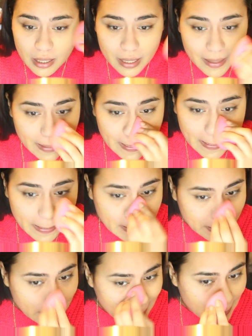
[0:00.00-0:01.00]

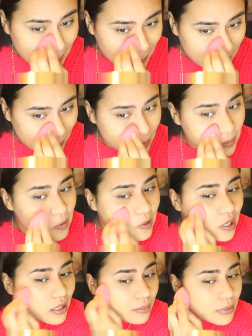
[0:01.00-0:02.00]
And
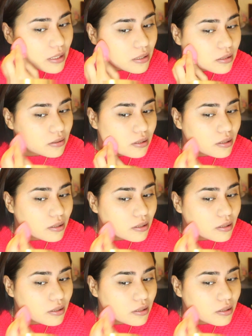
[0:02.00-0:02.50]
I mean,